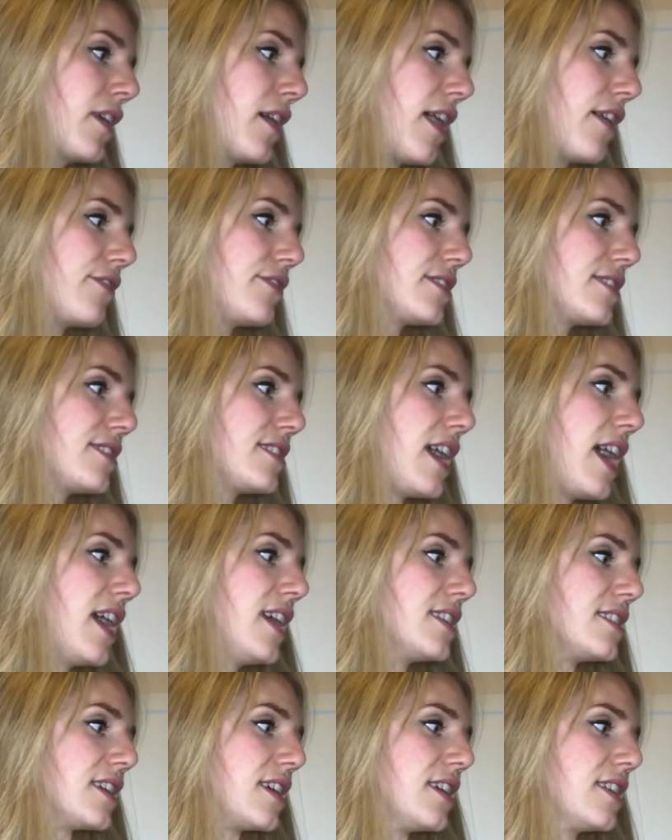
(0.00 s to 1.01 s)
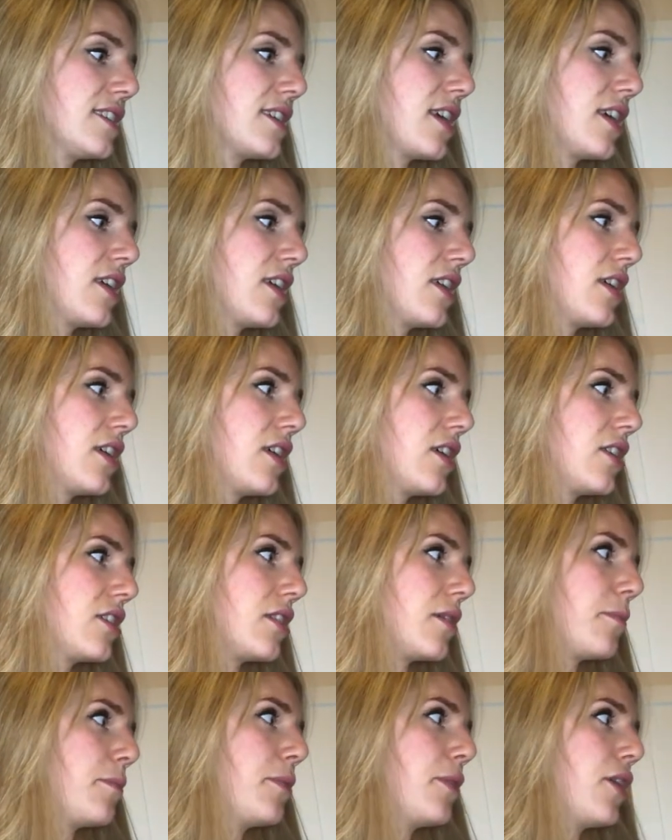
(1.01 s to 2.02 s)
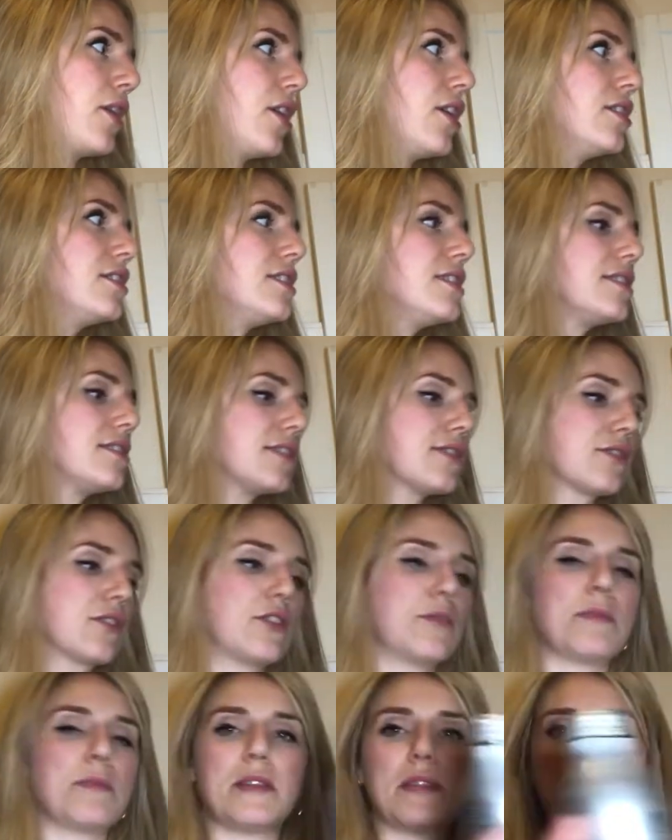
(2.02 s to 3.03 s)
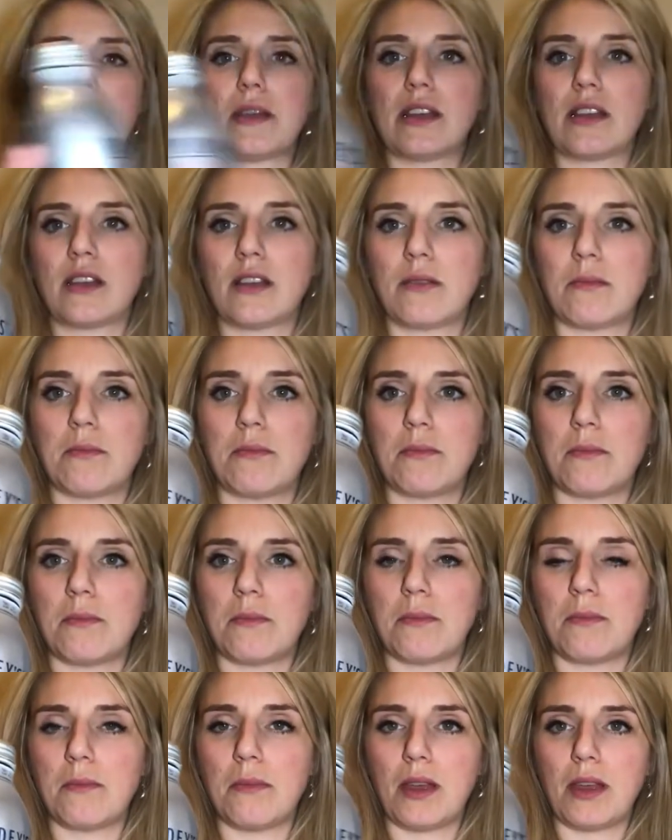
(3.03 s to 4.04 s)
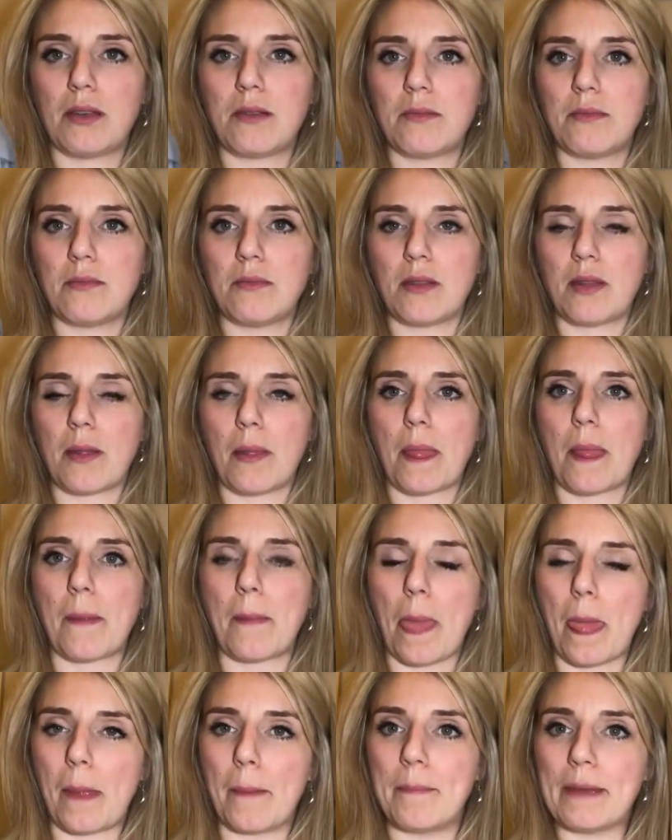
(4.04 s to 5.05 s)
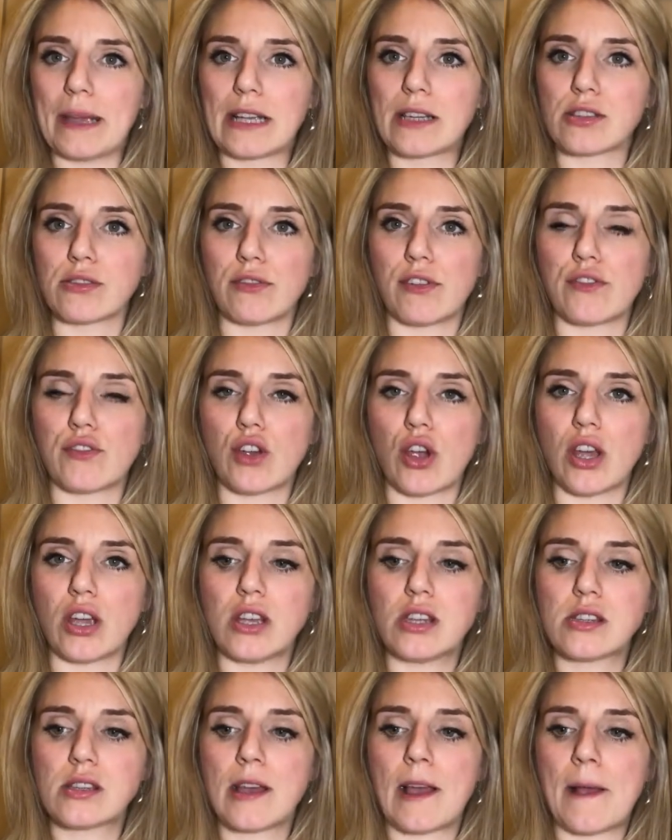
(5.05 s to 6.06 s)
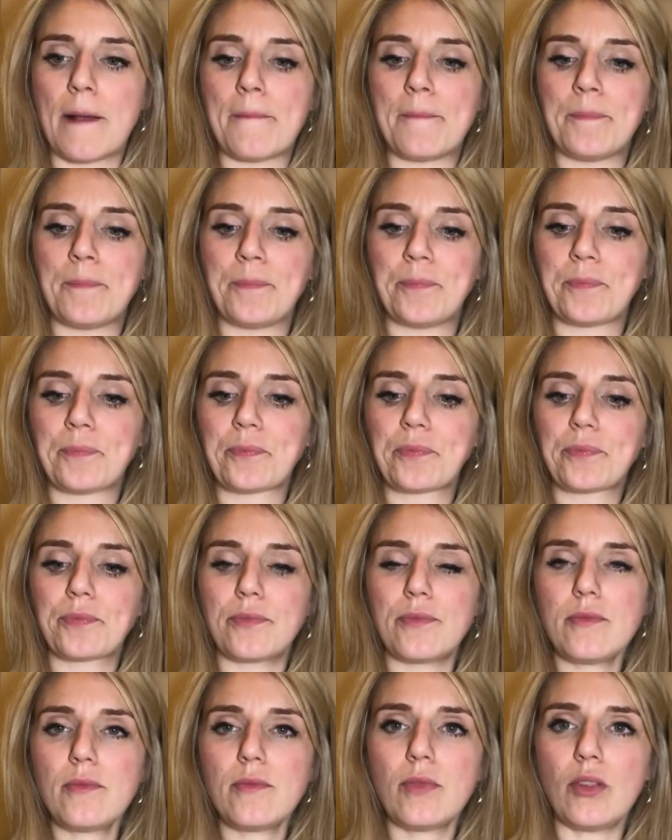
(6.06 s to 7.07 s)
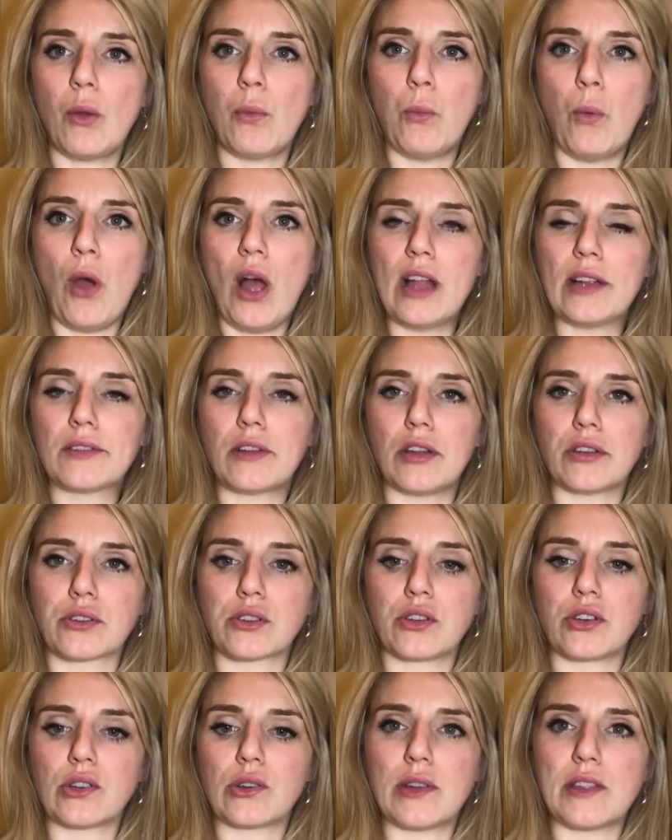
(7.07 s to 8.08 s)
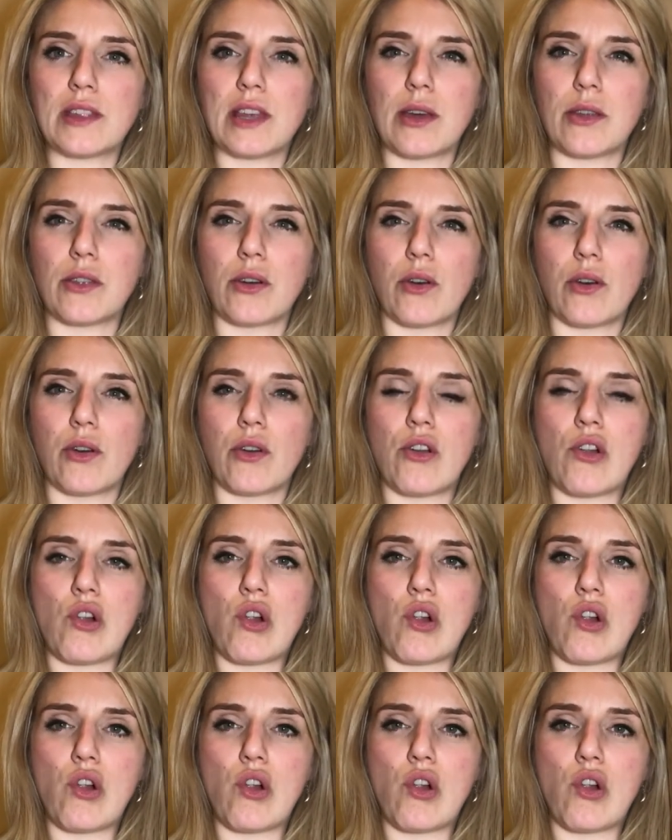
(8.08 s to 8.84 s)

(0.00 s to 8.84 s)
I've decided that Purdy's is going to be the mixer of choice. What alcohol's going to go in there though?